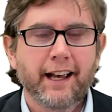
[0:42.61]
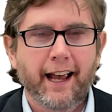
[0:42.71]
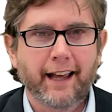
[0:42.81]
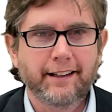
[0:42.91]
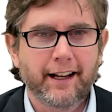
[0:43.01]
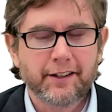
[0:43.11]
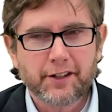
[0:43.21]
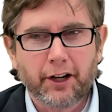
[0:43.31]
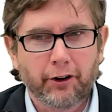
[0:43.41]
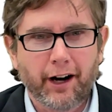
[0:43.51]
And as a
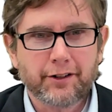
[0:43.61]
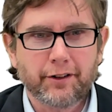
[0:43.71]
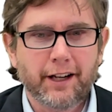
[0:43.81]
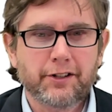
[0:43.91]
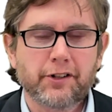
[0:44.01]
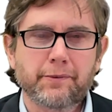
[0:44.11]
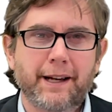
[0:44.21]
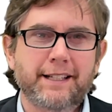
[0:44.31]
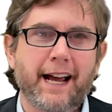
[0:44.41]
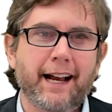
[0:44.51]
congratulations, my
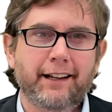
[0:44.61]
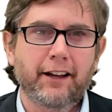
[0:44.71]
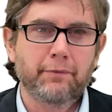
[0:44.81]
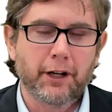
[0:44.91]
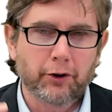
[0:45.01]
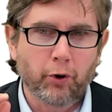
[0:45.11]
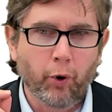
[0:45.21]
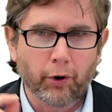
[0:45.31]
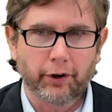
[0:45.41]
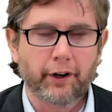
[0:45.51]
dad gave me a
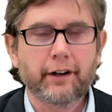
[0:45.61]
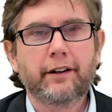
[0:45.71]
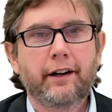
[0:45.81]
quarter,